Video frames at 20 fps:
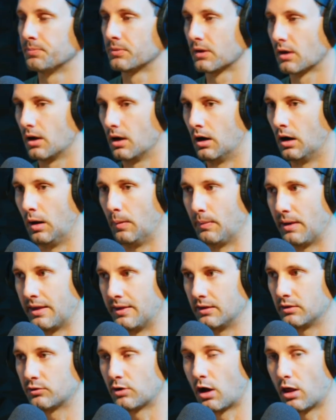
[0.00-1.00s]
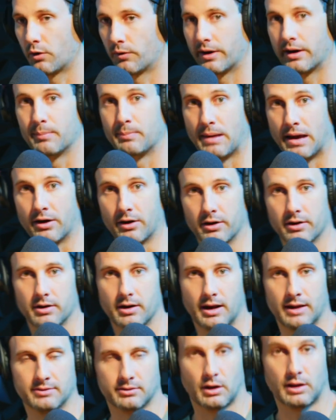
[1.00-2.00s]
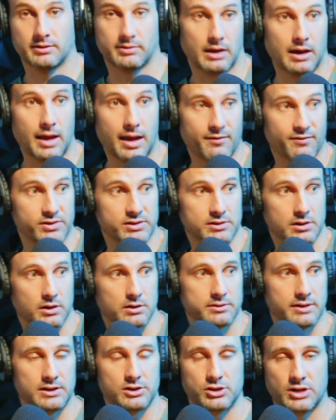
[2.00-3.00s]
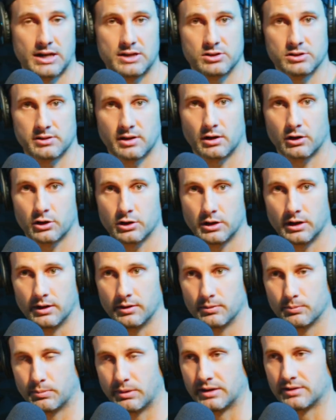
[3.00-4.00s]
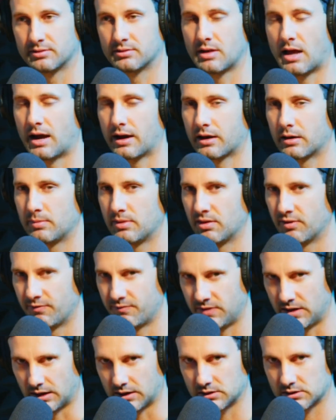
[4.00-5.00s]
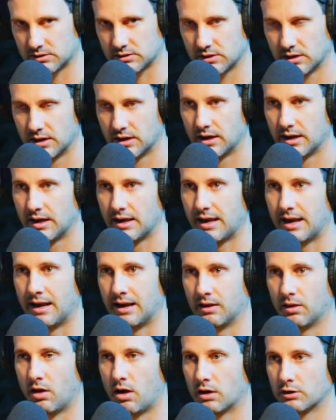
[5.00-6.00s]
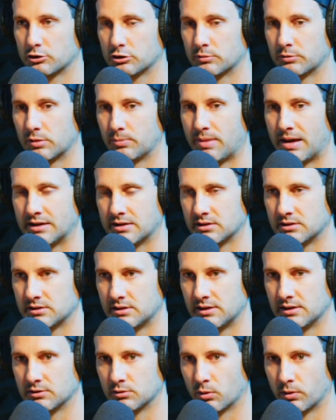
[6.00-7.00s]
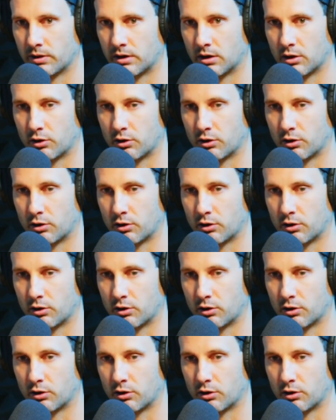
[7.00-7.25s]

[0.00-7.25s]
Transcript: and tolerate it better. It's going to facilitate changes that are good, but it's not going to be the fix. And long-term dependency is only going to